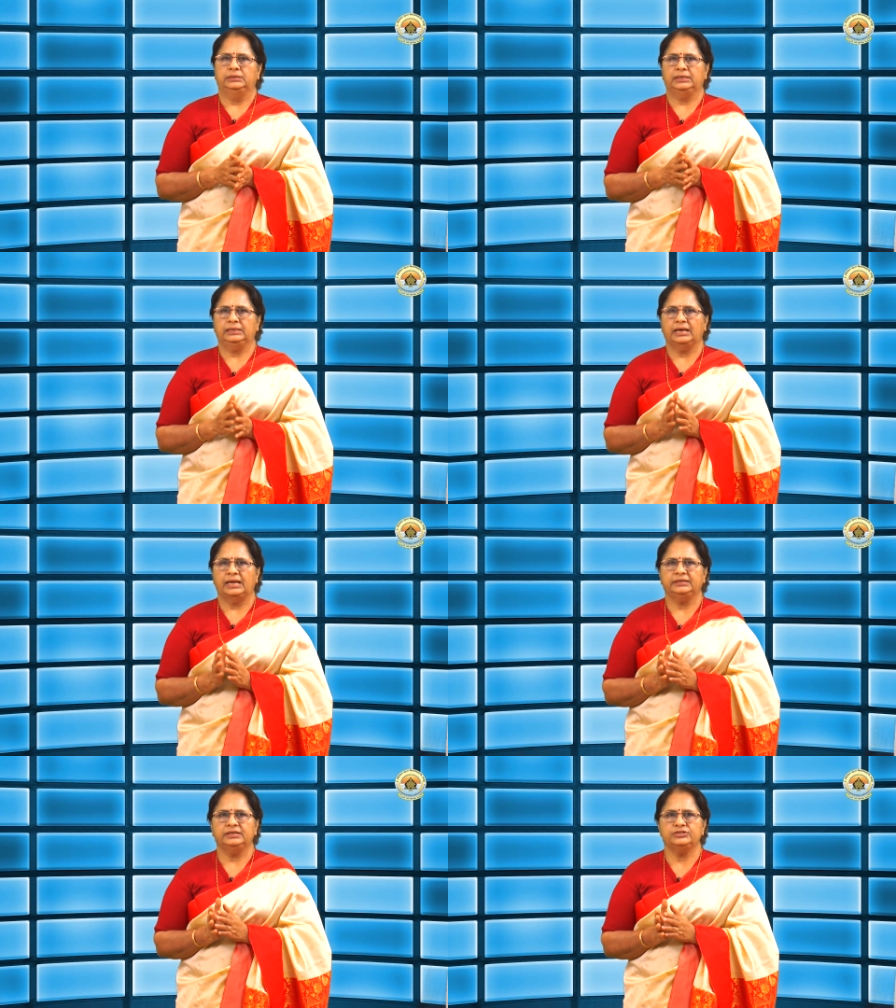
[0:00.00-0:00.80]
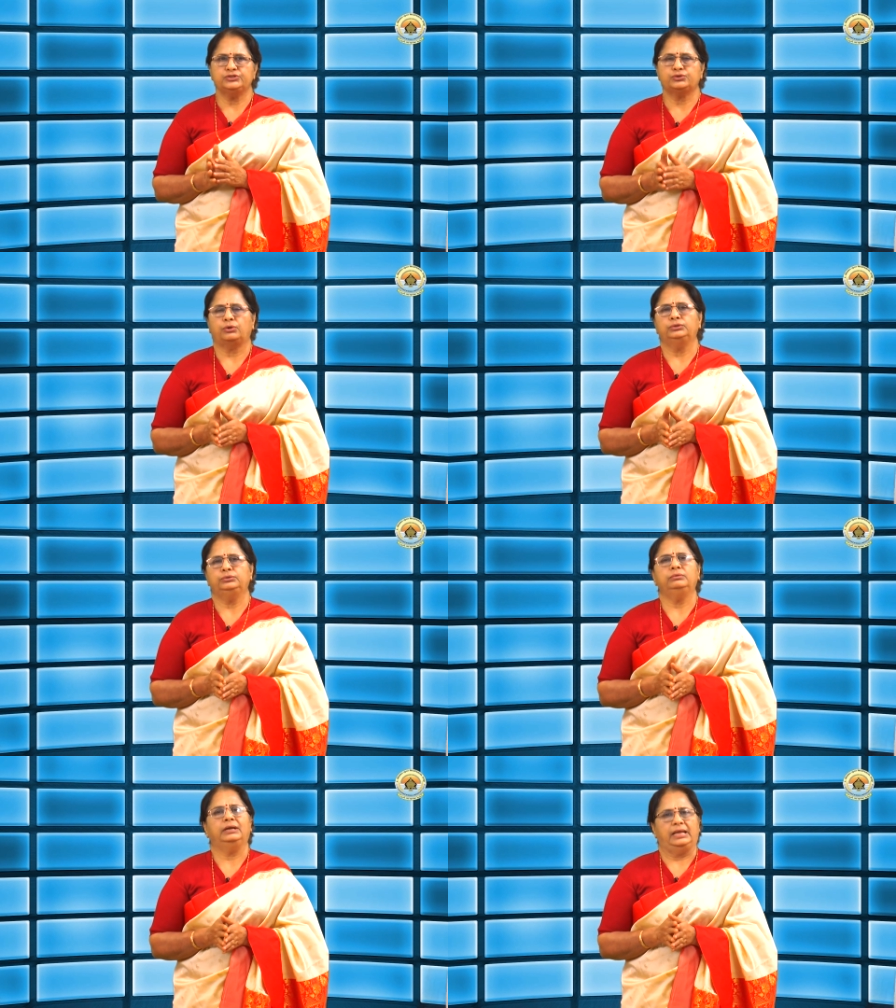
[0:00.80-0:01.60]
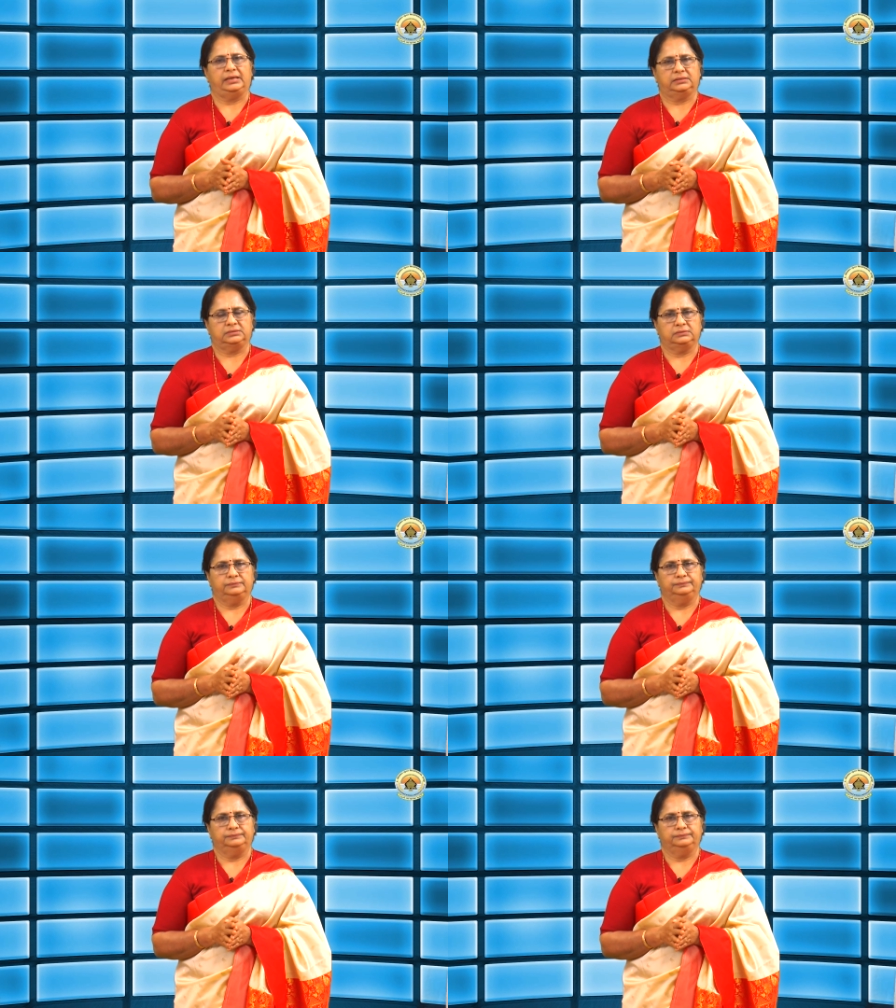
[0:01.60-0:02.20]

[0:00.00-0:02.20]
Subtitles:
the client is taught to relax.